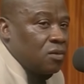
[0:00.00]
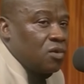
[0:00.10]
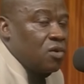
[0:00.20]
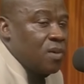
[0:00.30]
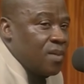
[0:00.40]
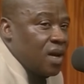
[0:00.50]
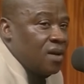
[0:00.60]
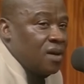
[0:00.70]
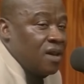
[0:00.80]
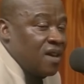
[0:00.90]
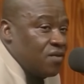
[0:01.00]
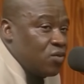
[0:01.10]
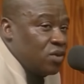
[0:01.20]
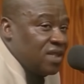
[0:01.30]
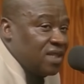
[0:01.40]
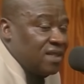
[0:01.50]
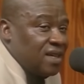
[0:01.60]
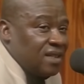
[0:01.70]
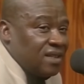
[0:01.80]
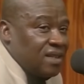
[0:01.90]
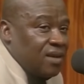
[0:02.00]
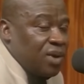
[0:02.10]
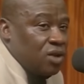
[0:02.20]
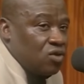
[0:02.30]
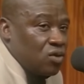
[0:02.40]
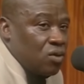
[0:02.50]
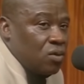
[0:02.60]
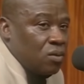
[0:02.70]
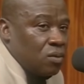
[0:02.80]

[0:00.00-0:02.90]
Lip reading: Do you remember? Even we seized the Anizam Patrol.